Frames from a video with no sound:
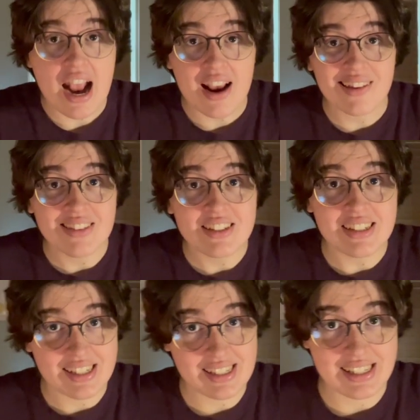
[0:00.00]
And the
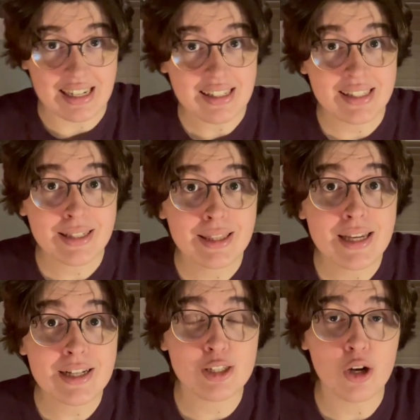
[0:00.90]
success that
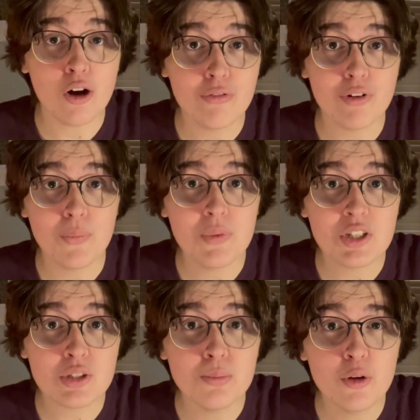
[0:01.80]
they saw from
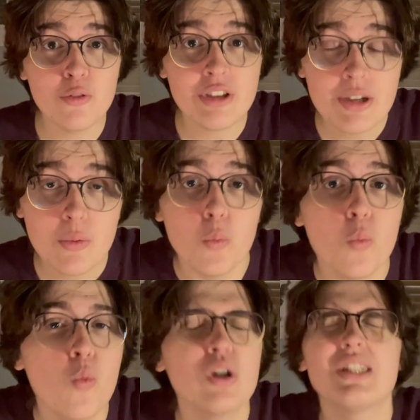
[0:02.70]
this movie
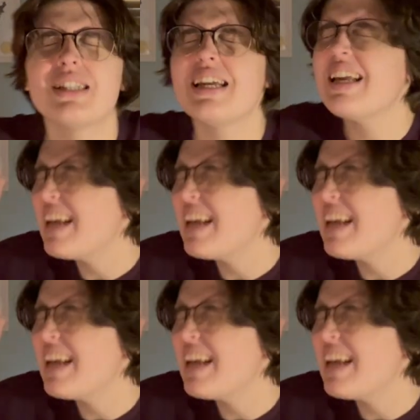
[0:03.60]
was